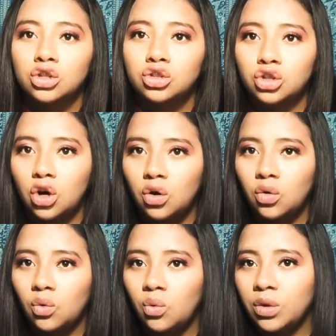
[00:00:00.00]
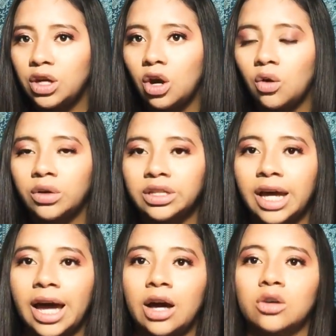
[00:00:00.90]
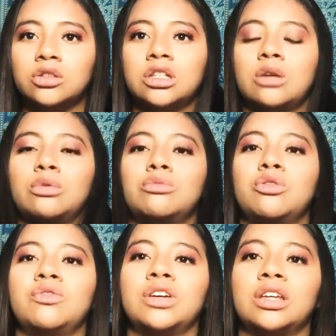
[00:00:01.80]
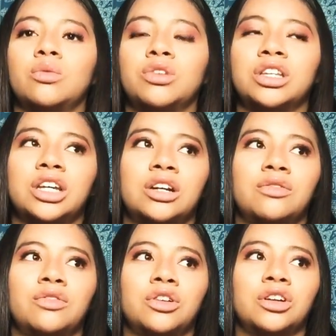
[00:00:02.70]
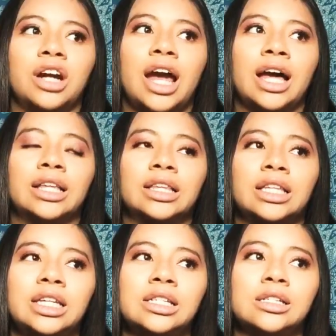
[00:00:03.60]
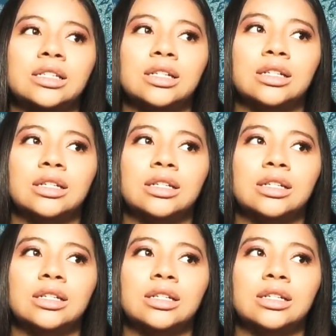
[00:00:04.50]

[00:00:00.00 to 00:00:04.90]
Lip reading: So we go in the house and we move in. We're there for at least